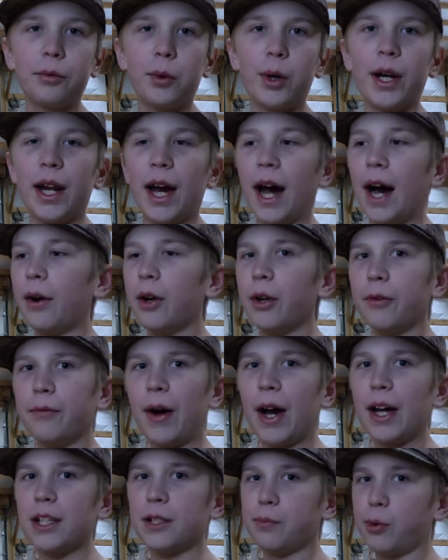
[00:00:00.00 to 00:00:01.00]
wood, I would
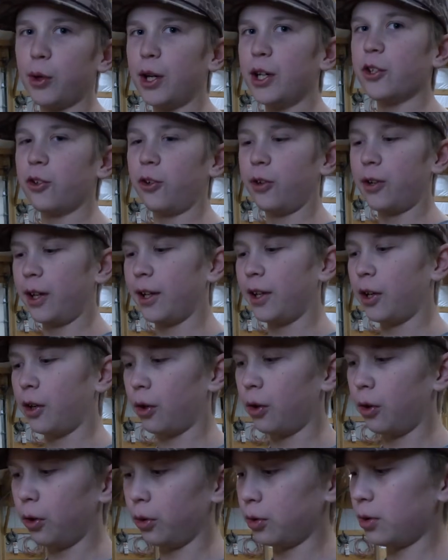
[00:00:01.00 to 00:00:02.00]
advise pre-drilling your
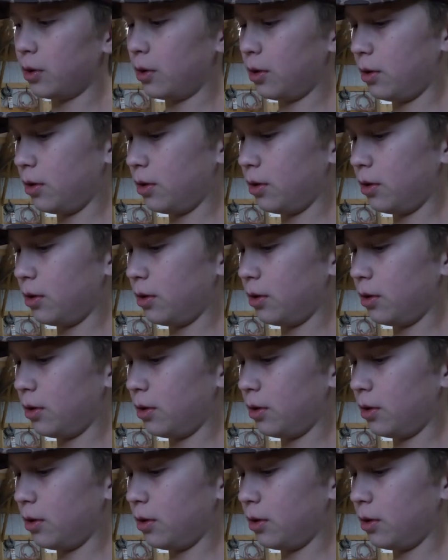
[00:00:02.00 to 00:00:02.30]
holes.